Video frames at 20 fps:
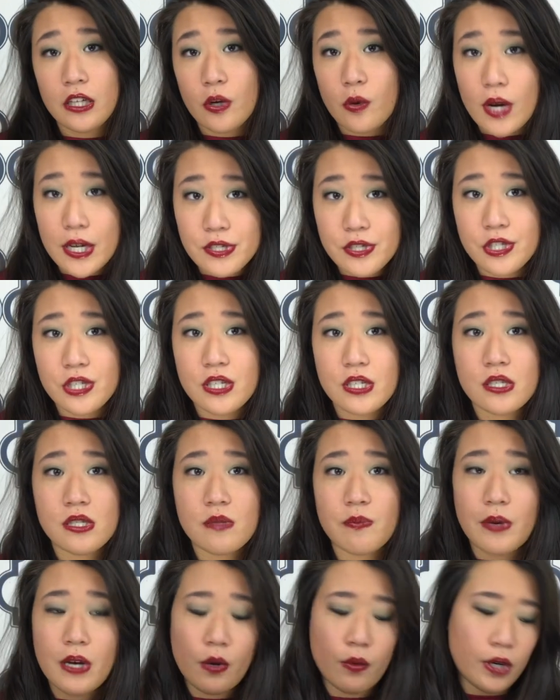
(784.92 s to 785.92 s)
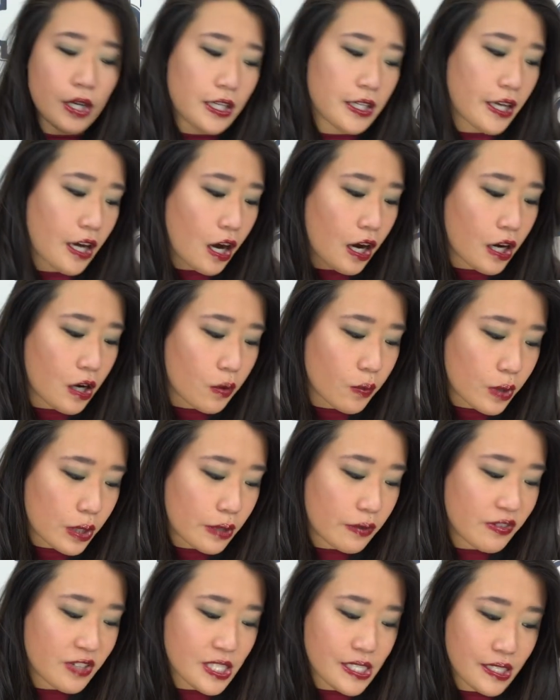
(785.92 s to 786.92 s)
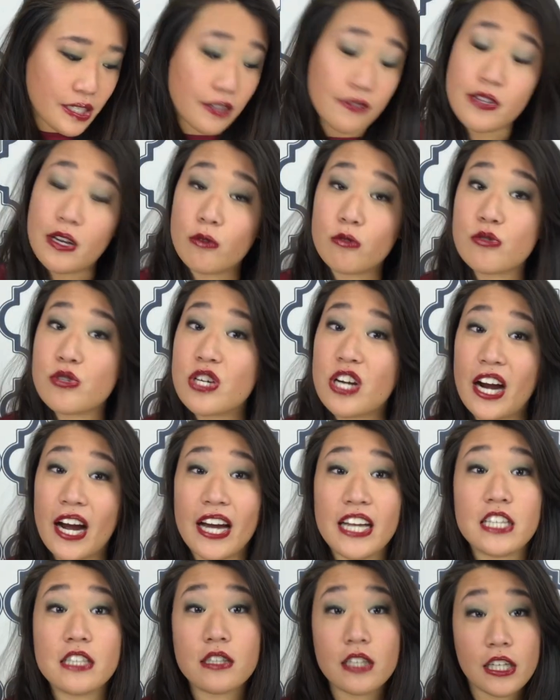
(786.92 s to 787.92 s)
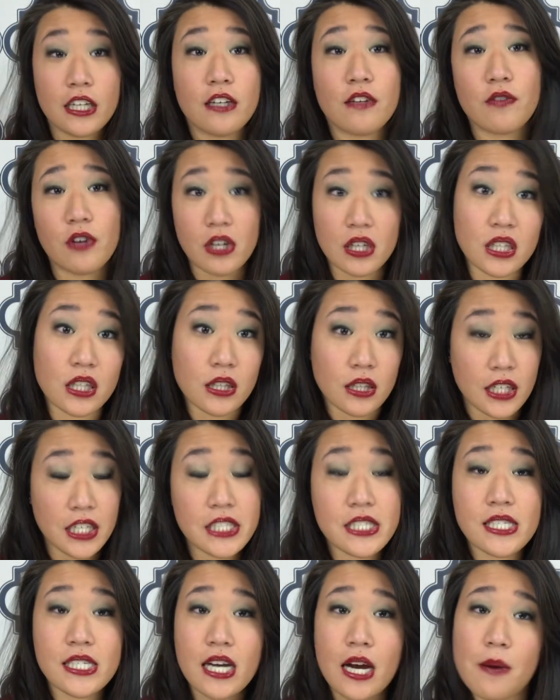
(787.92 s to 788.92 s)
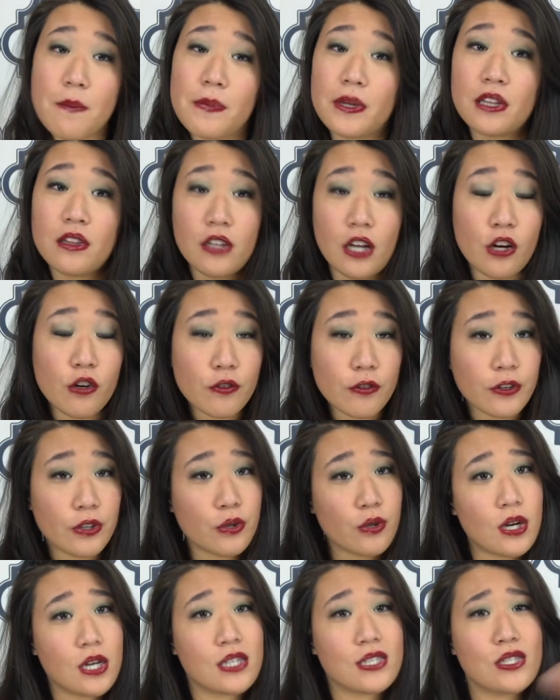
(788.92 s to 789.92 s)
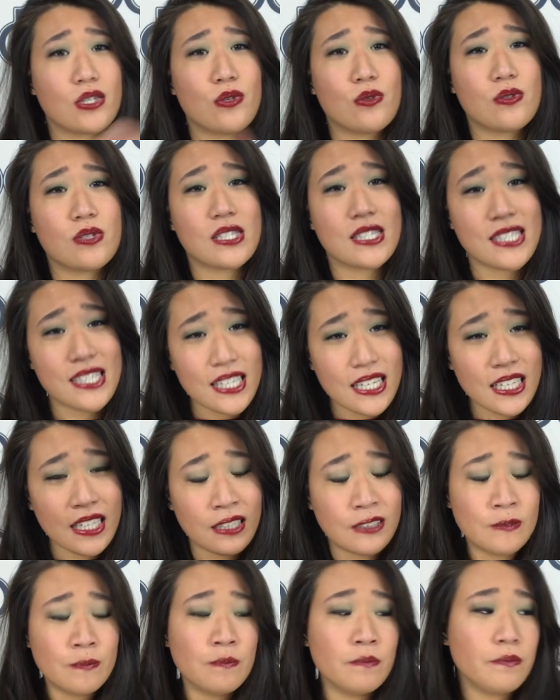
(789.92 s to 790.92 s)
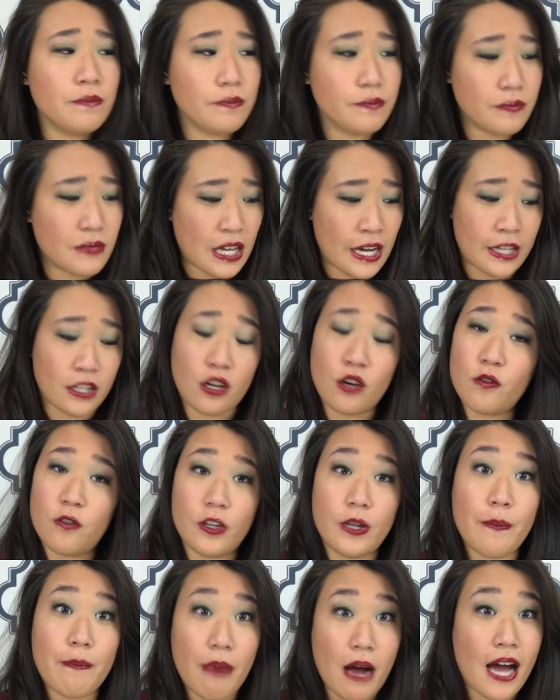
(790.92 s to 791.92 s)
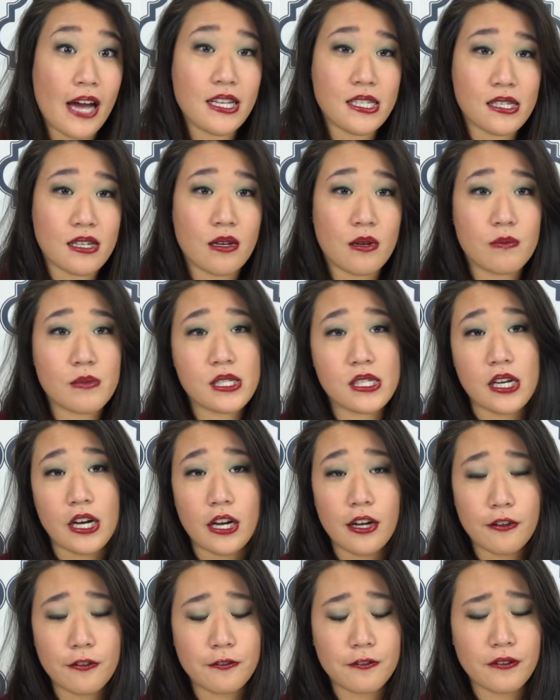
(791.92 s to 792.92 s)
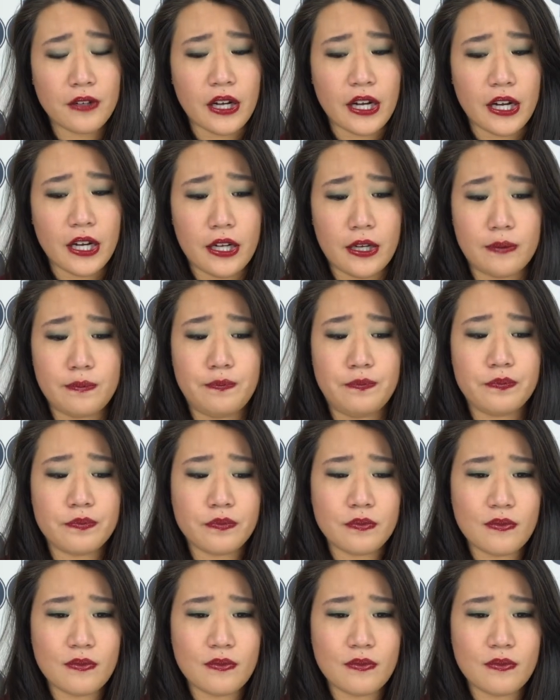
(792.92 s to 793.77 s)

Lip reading: any questions about what I got or what I received, I will try to leave all the links down below for you all to see and hopefully buy some stuff. And